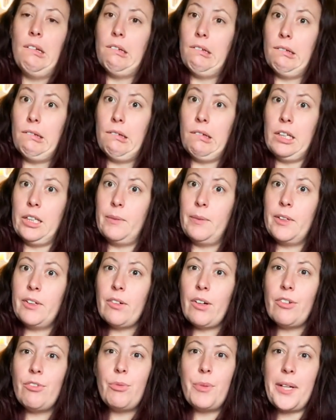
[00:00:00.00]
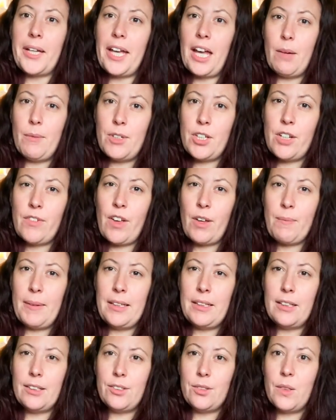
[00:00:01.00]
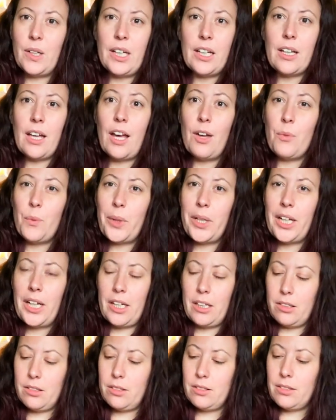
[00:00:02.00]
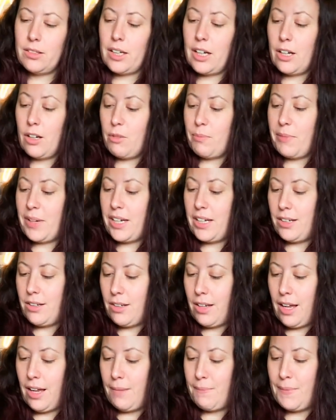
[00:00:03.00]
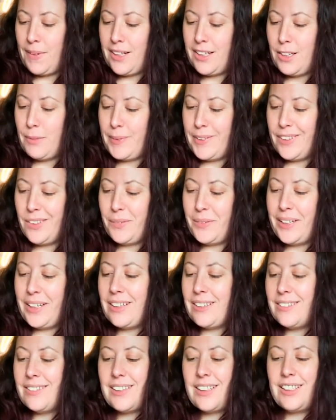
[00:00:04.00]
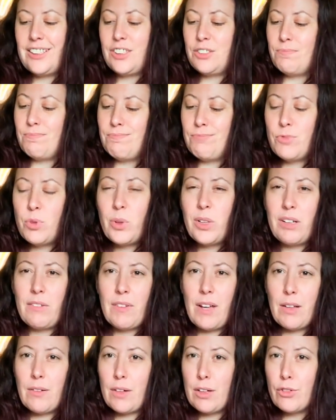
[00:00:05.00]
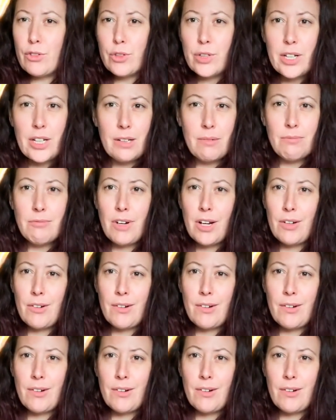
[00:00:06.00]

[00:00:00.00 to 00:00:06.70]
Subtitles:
Oh, it's been a rough week. How much have I made this week? I went in. Now, my typical week is like 2,500, right